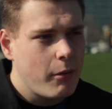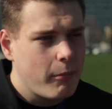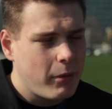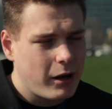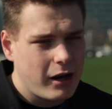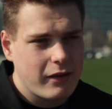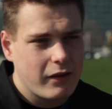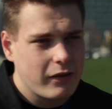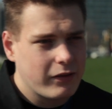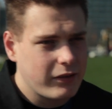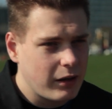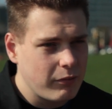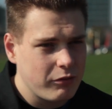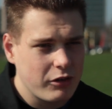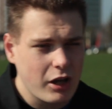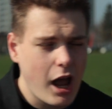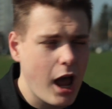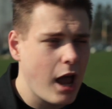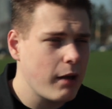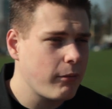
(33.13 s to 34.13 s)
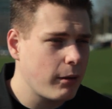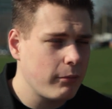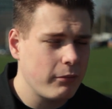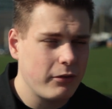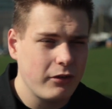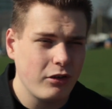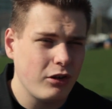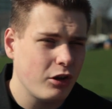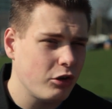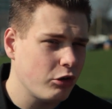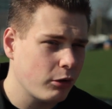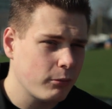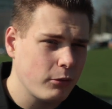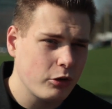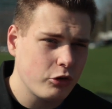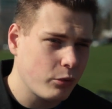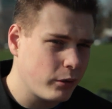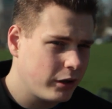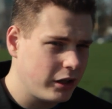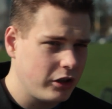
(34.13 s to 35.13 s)
But at the same time, I'm still a
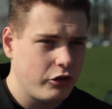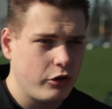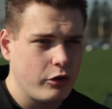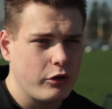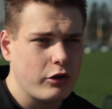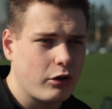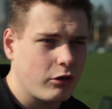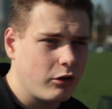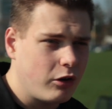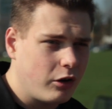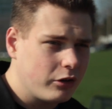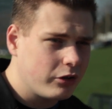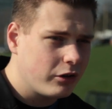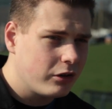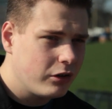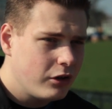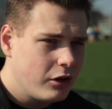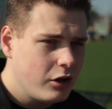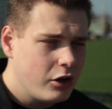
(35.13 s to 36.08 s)
normal 22-year-old